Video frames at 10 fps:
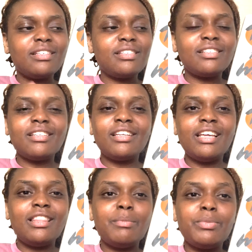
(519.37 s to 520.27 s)
And
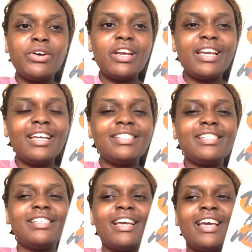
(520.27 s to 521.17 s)
in the book,
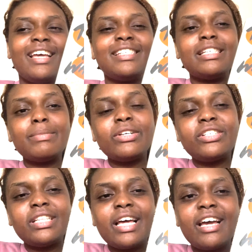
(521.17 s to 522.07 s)
it's
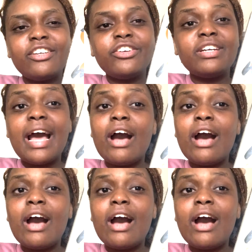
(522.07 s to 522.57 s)
similar to that.